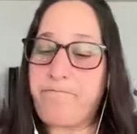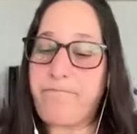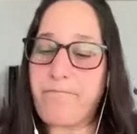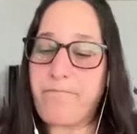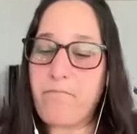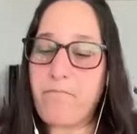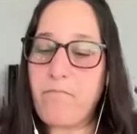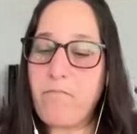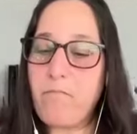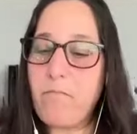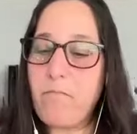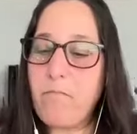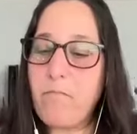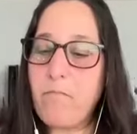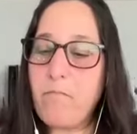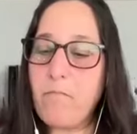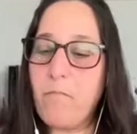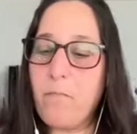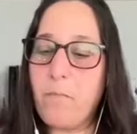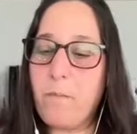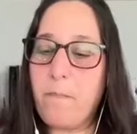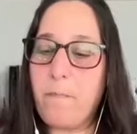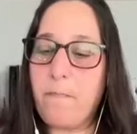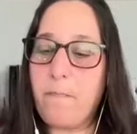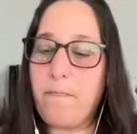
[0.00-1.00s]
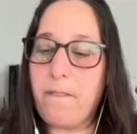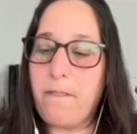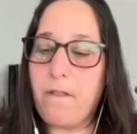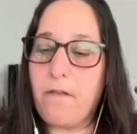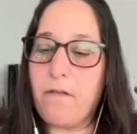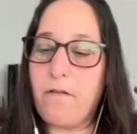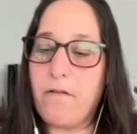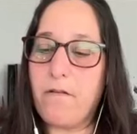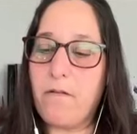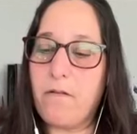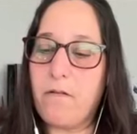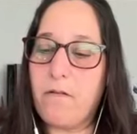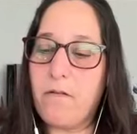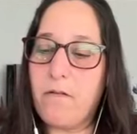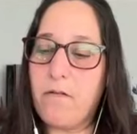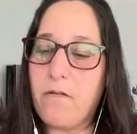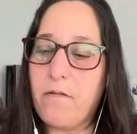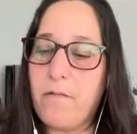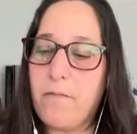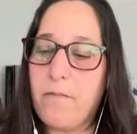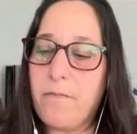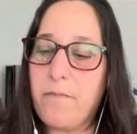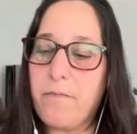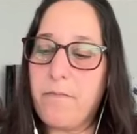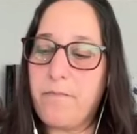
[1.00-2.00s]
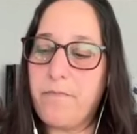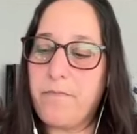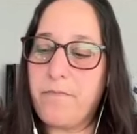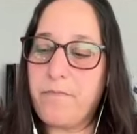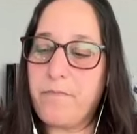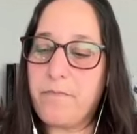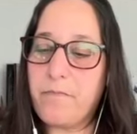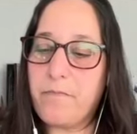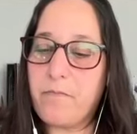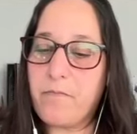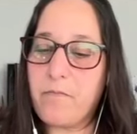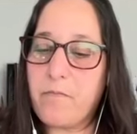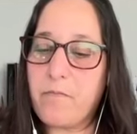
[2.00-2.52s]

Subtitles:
Nothing is said.